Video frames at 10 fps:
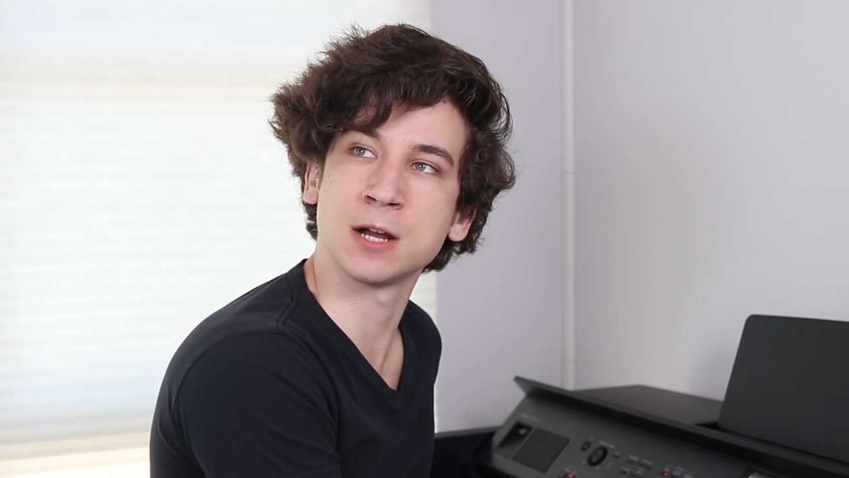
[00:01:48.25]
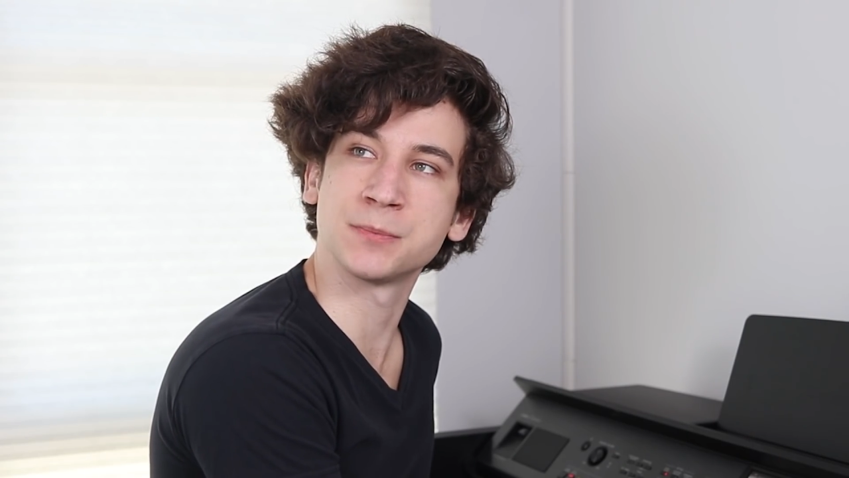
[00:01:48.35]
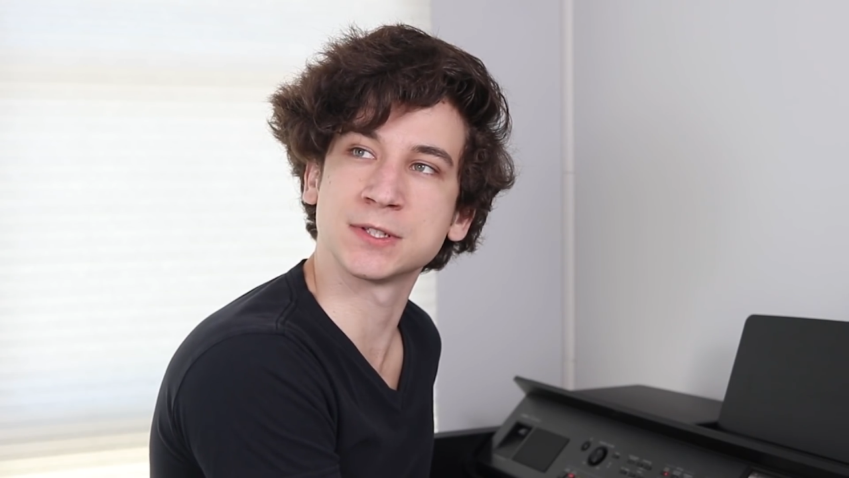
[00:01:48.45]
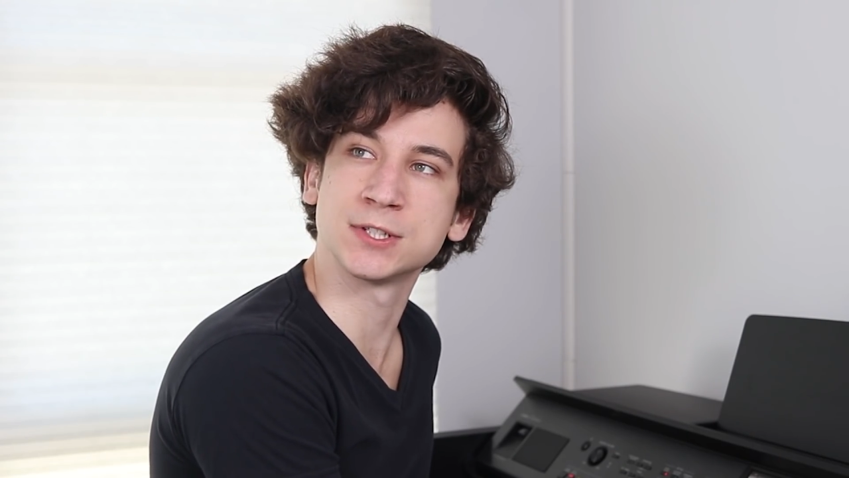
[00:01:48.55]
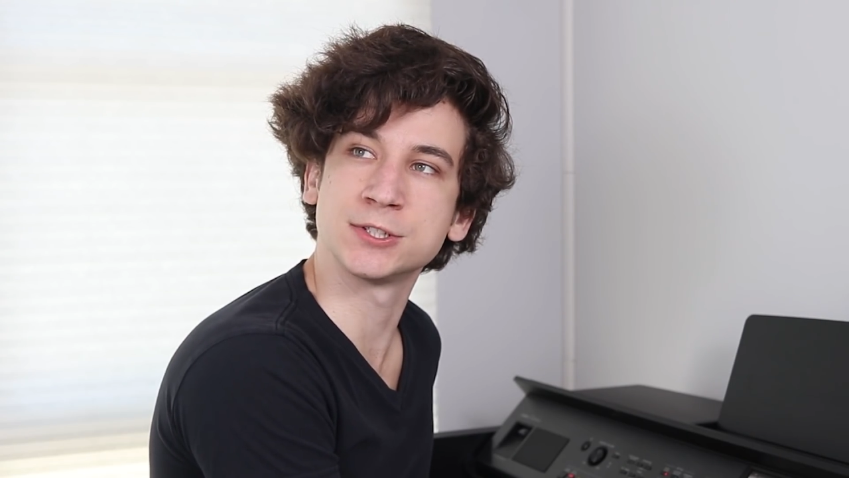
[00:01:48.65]
to
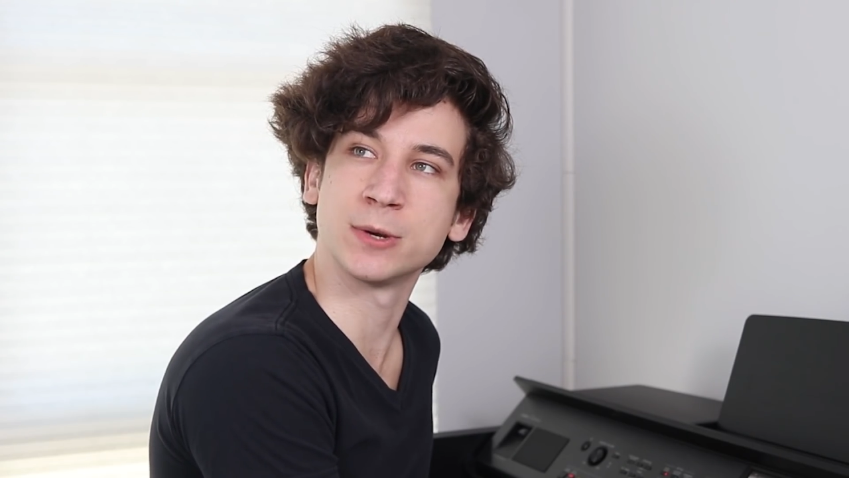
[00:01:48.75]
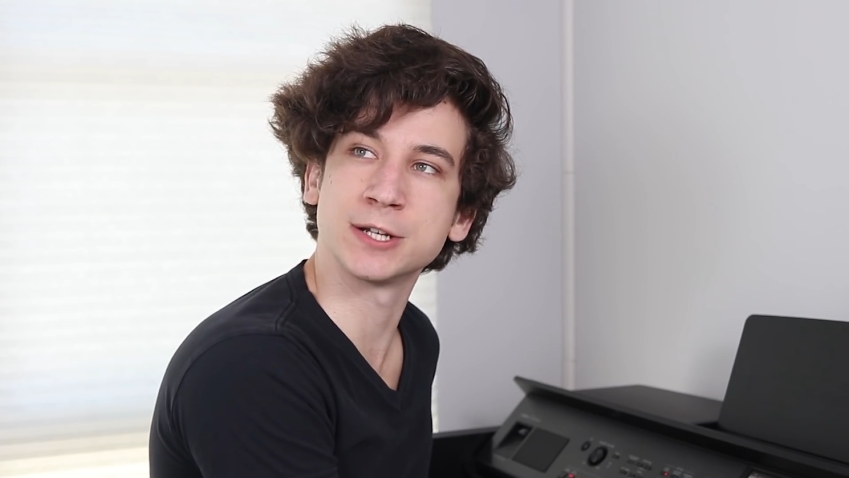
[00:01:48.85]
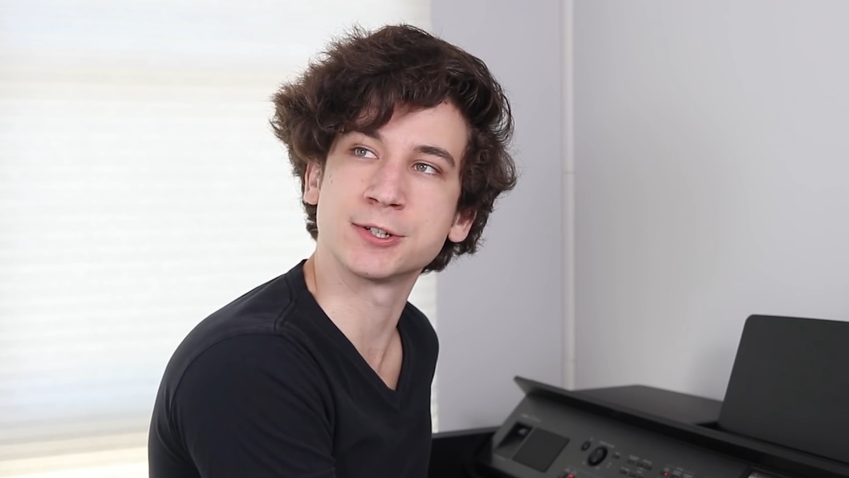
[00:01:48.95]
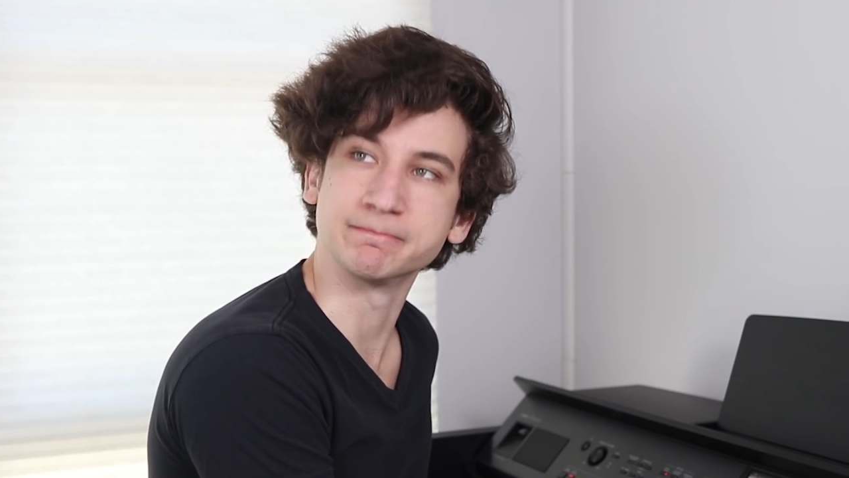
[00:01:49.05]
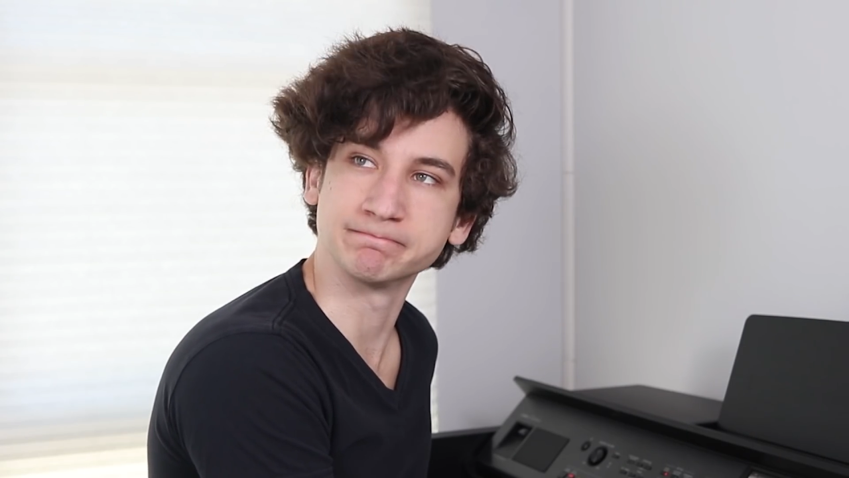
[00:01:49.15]
help the
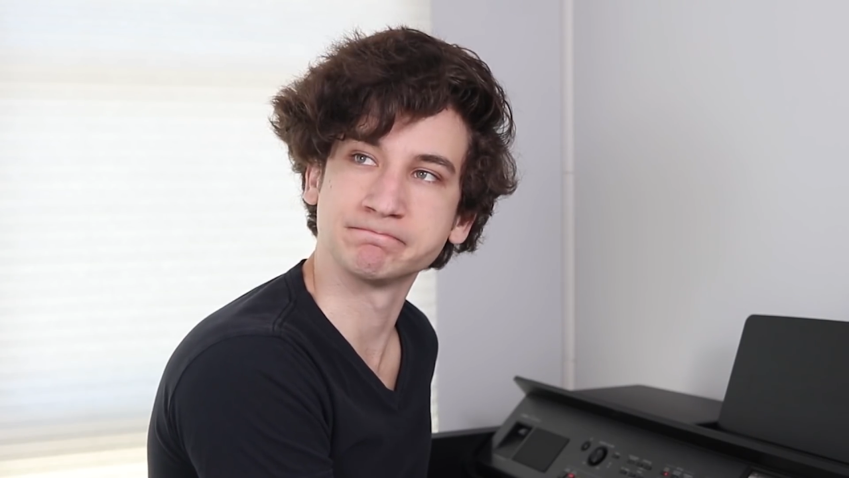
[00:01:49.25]
situation.